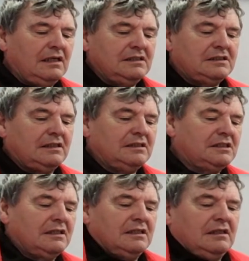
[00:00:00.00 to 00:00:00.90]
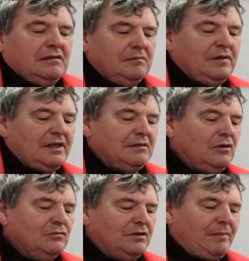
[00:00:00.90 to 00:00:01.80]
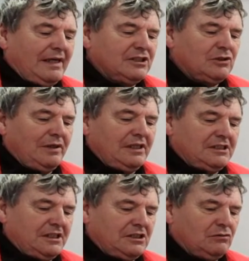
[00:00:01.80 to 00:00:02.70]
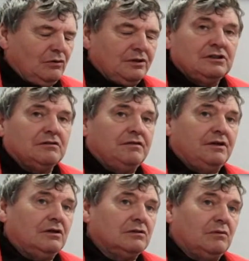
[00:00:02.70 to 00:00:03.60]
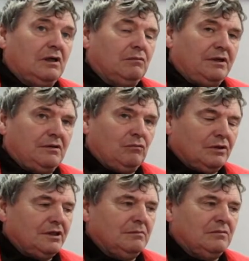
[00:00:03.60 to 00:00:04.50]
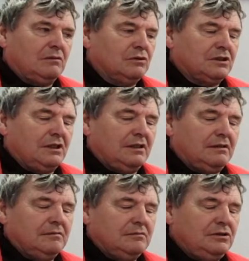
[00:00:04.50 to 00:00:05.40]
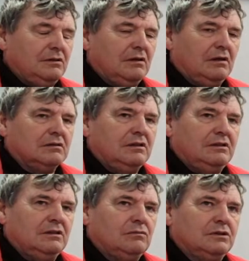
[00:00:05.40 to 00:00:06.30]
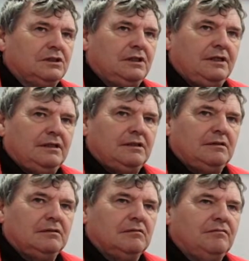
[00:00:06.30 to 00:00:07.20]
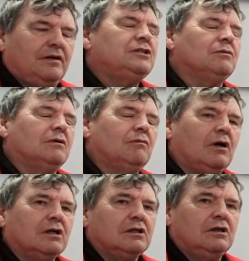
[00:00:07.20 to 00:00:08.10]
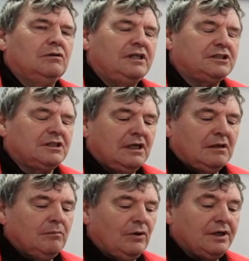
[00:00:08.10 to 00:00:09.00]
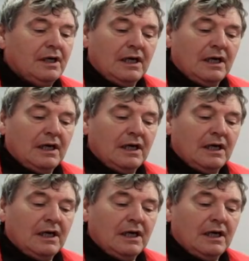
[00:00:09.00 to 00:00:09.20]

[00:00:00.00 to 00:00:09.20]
It's like over the past 26 runnings of the North Well, we had one of them. It was during lockdown. It was a virtual walk or race, but